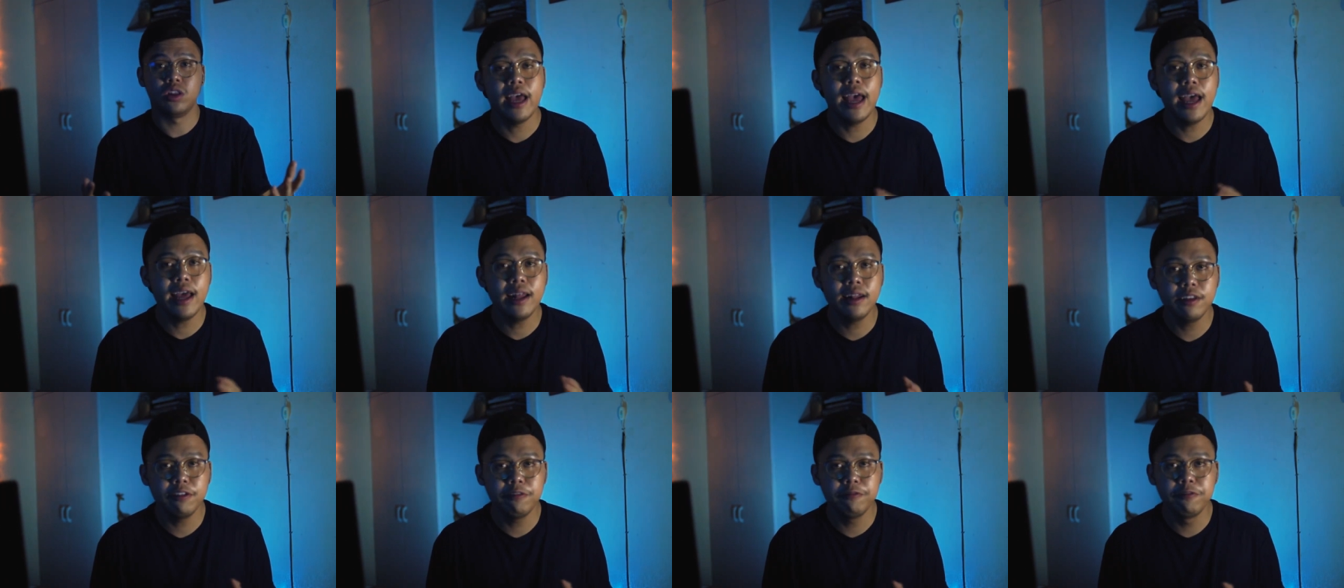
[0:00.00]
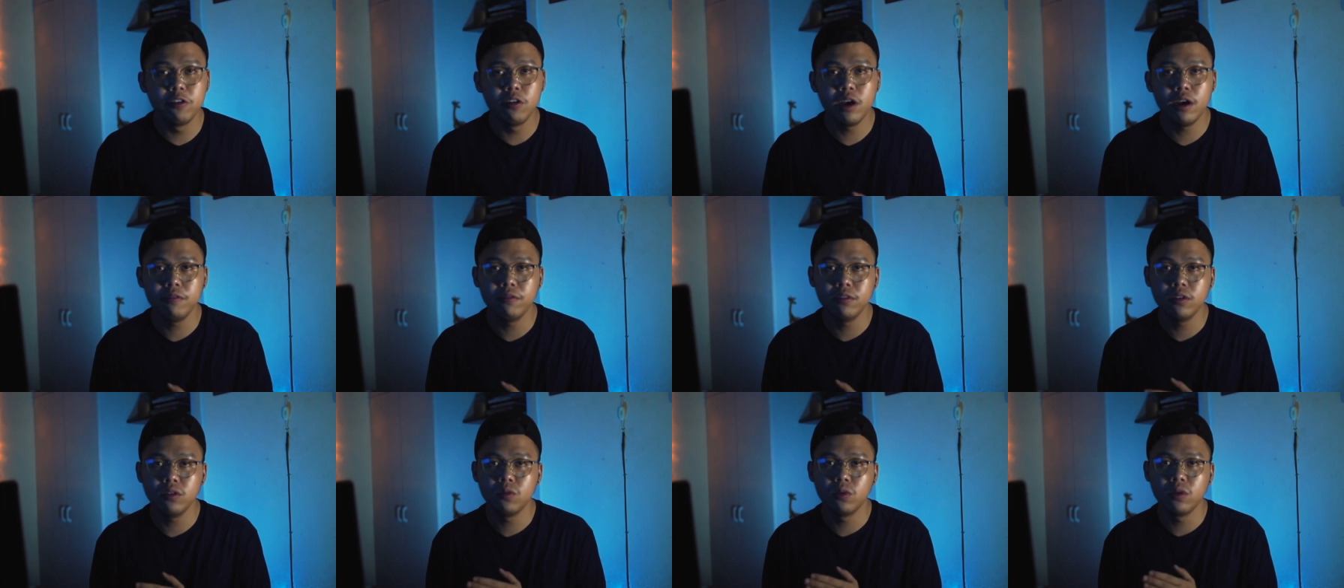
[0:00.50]
And if you
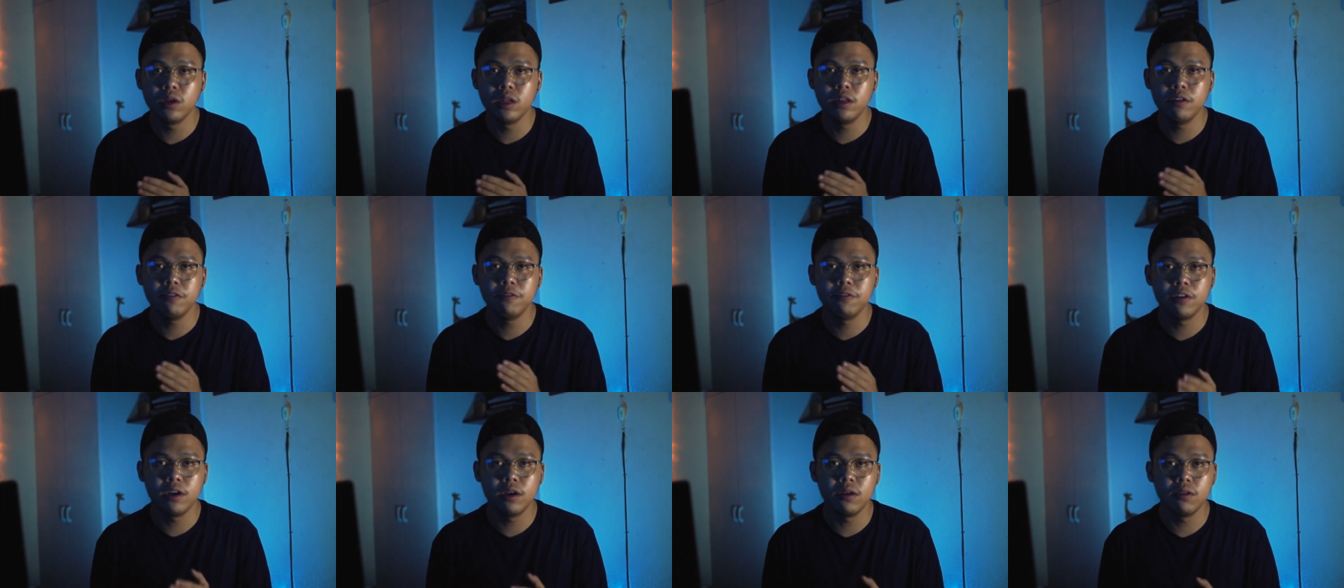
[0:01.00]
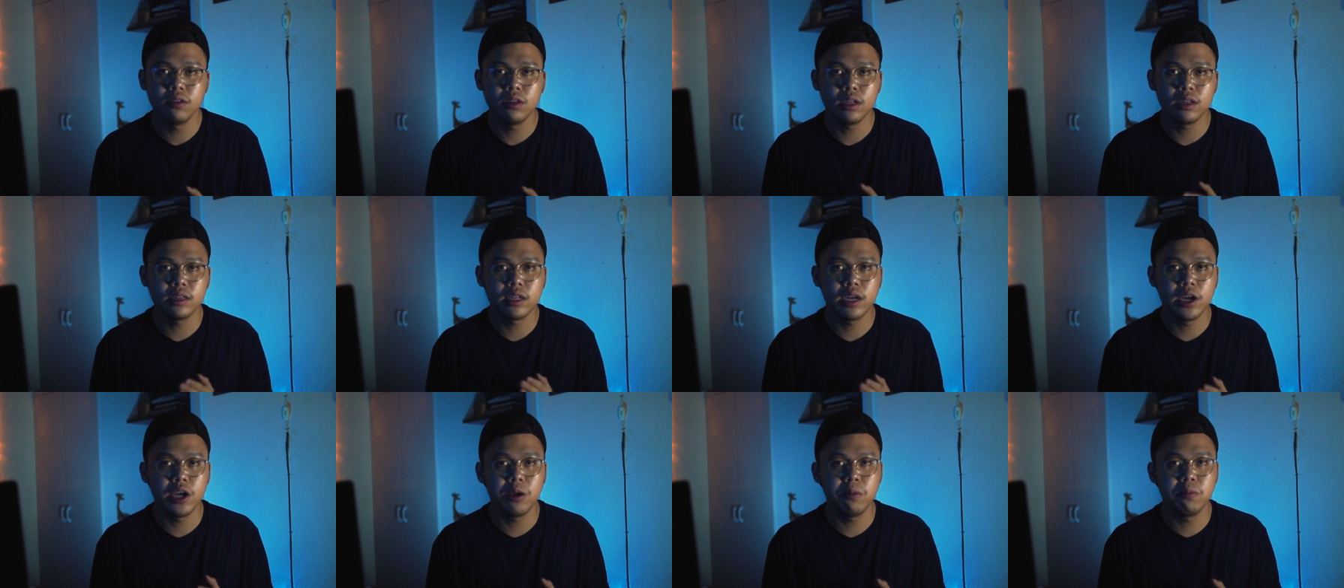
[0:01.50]
haven't really found
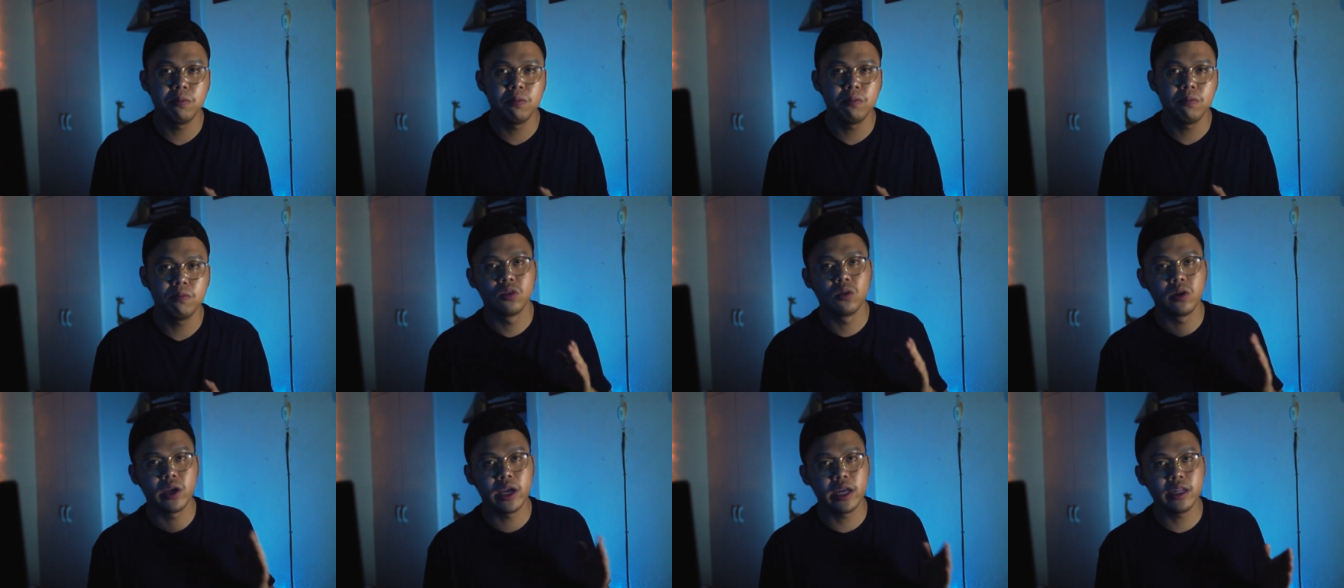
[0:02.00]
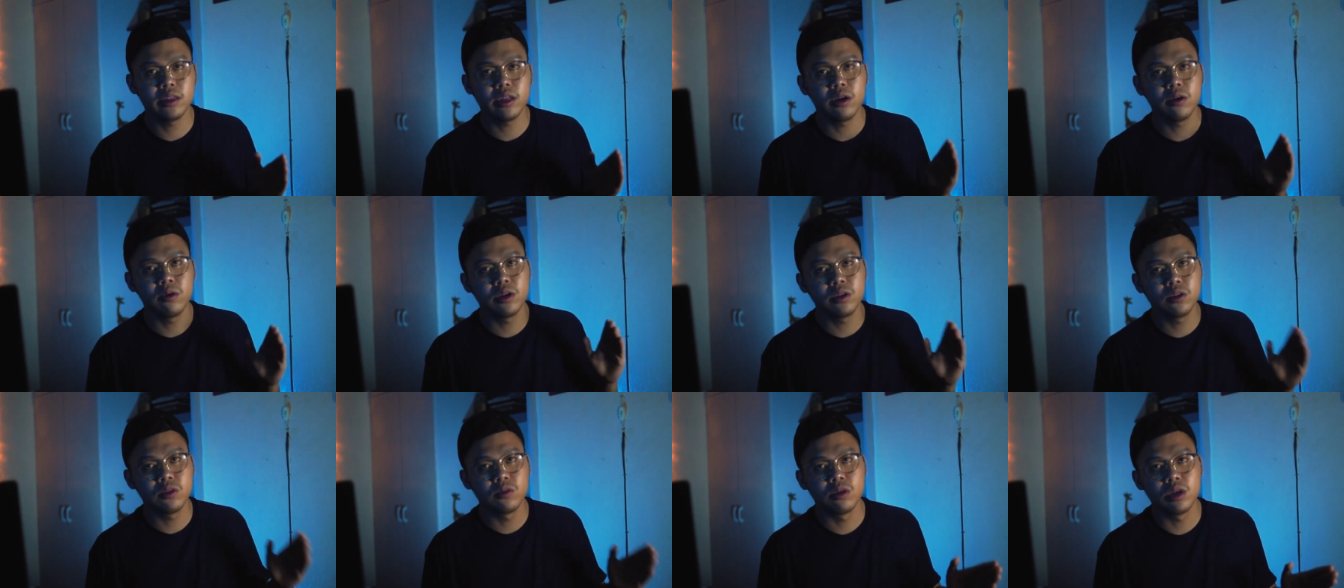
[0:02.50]
the time to get a
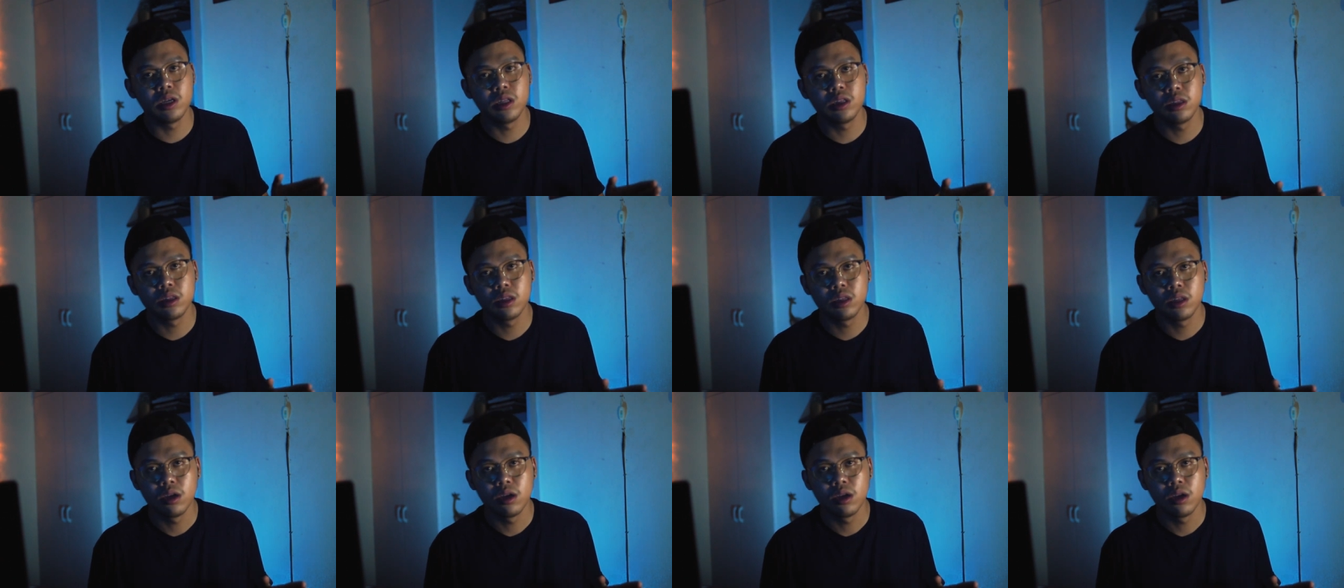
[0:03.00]
retreat,